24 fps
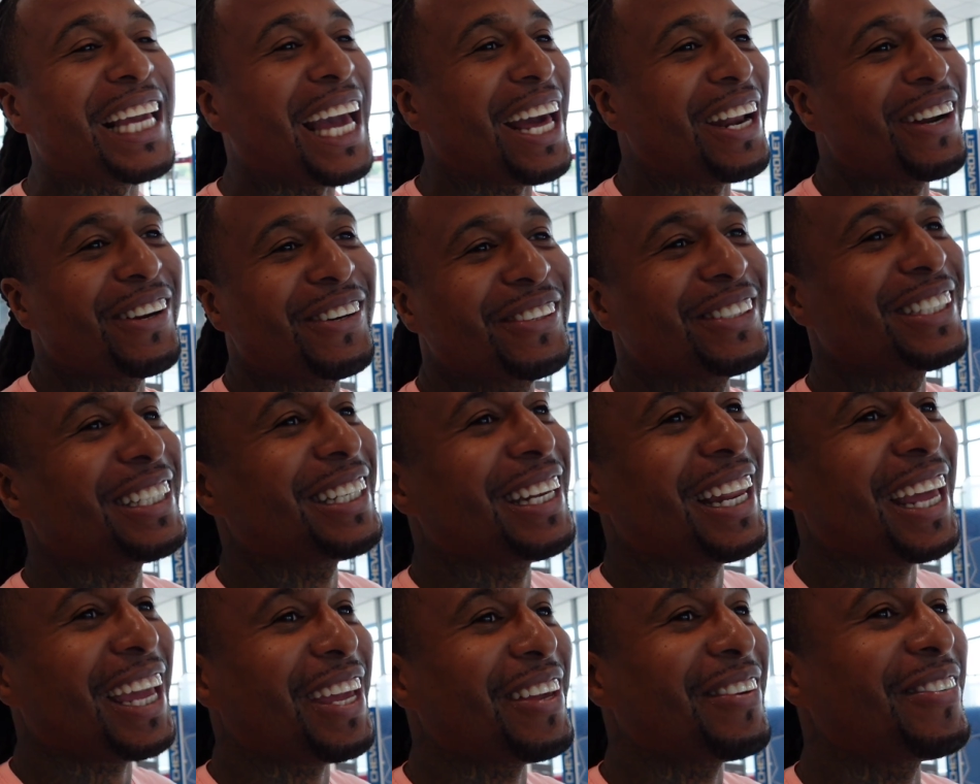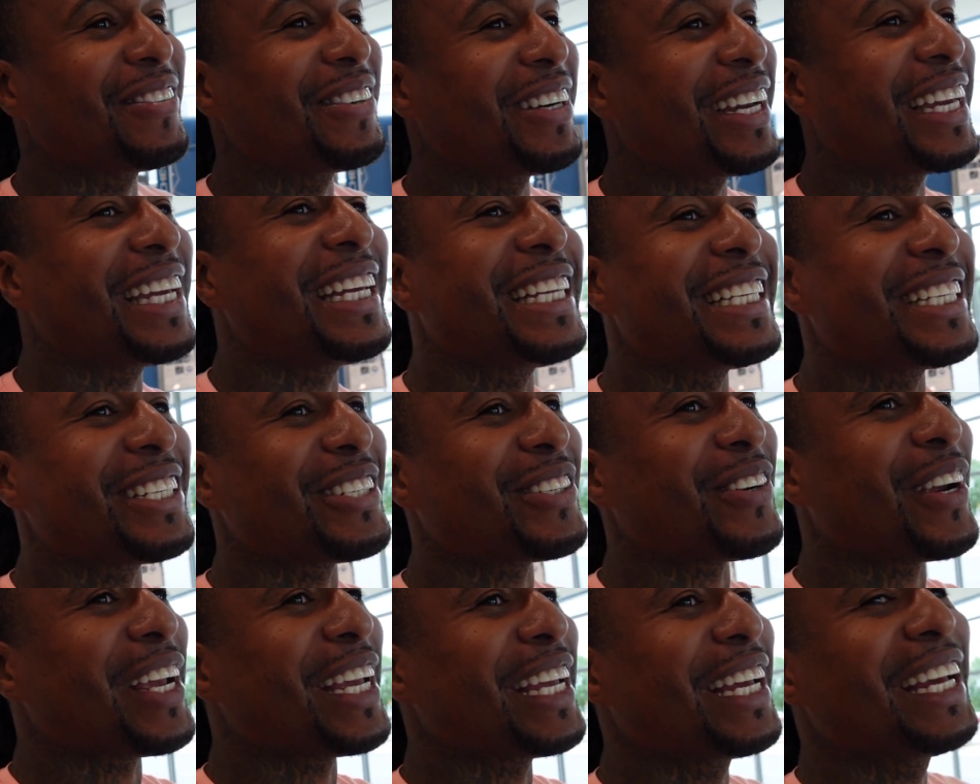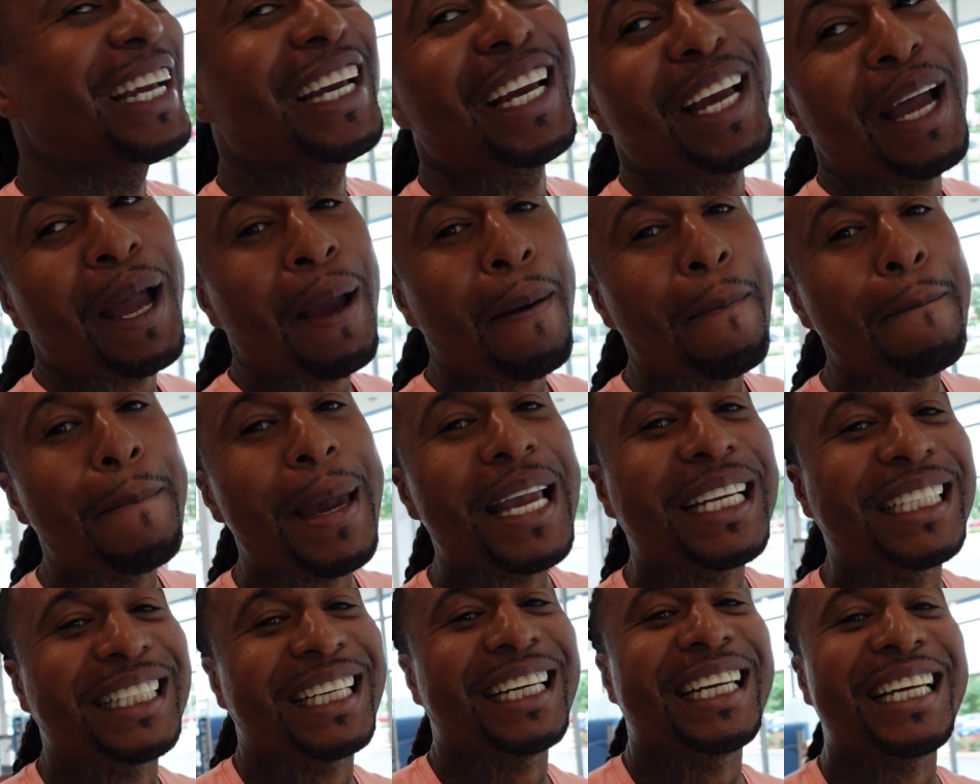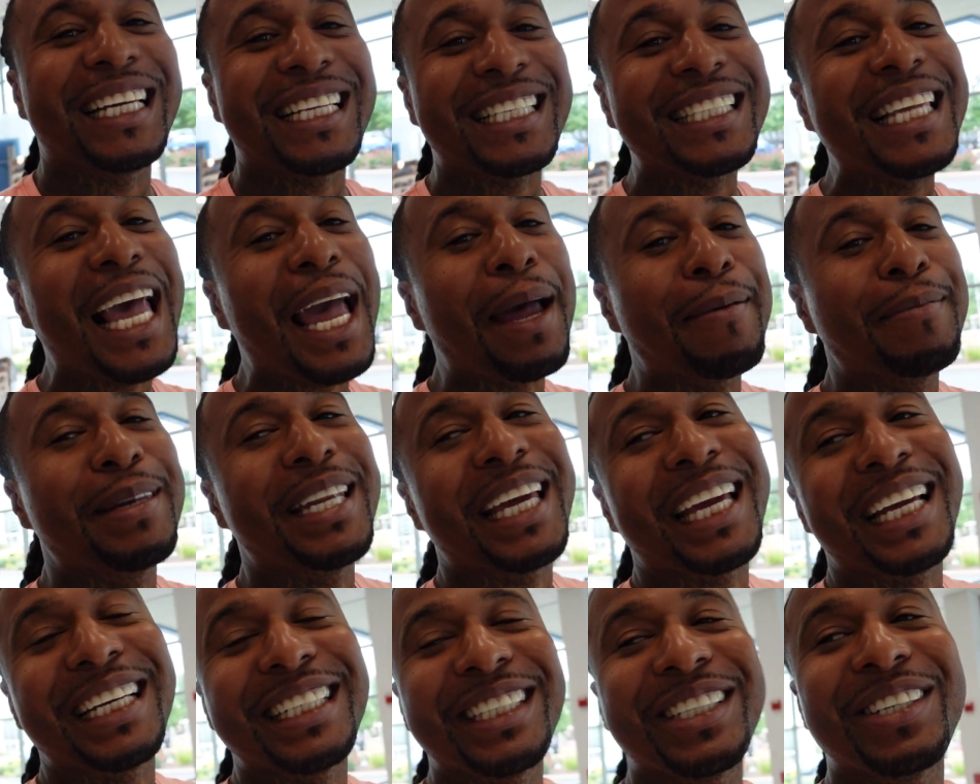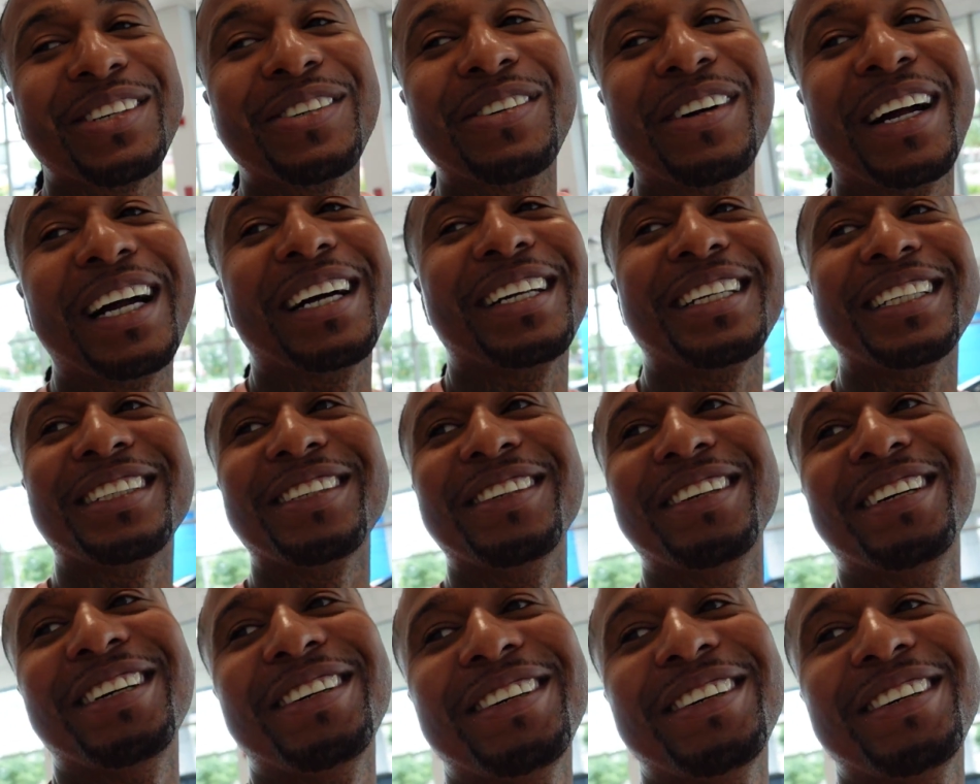got on today, but he's straight basically tap dancing around us.